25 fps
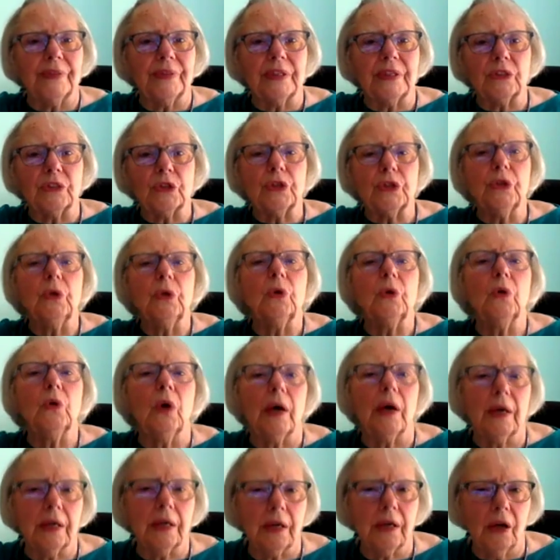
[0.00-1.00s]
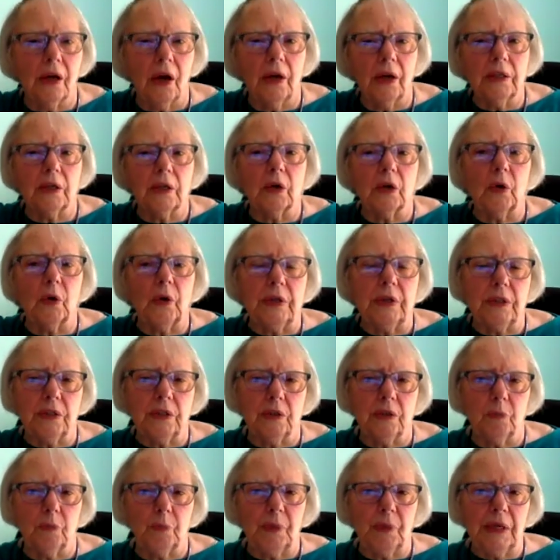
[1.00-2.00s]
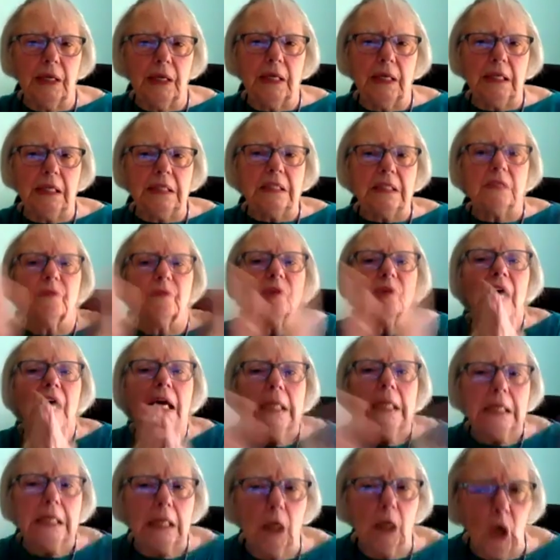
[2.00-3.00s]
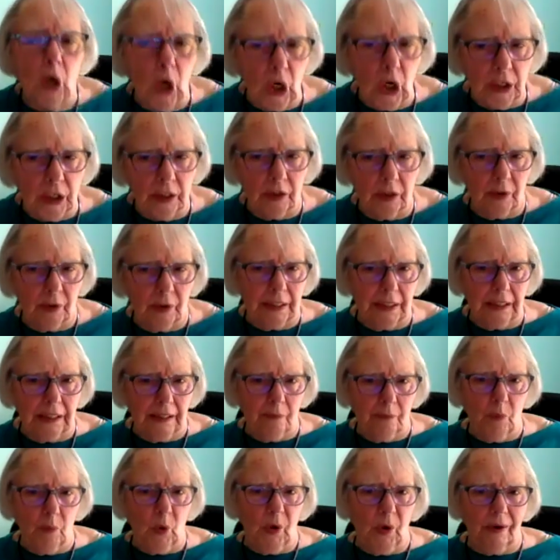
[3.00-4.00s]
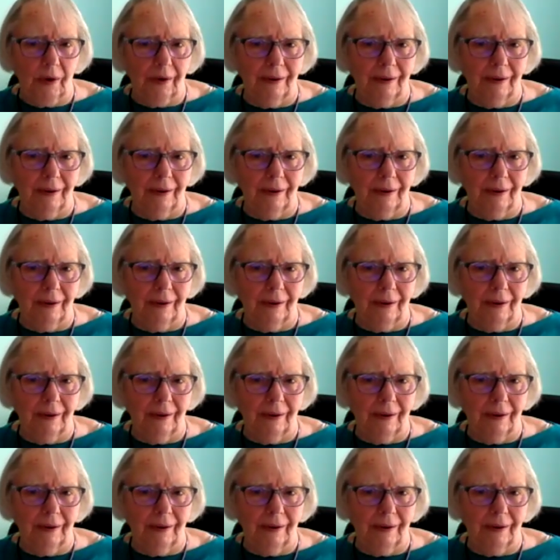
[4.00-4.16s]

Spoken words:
the two are not going to be divide and conquer anymore.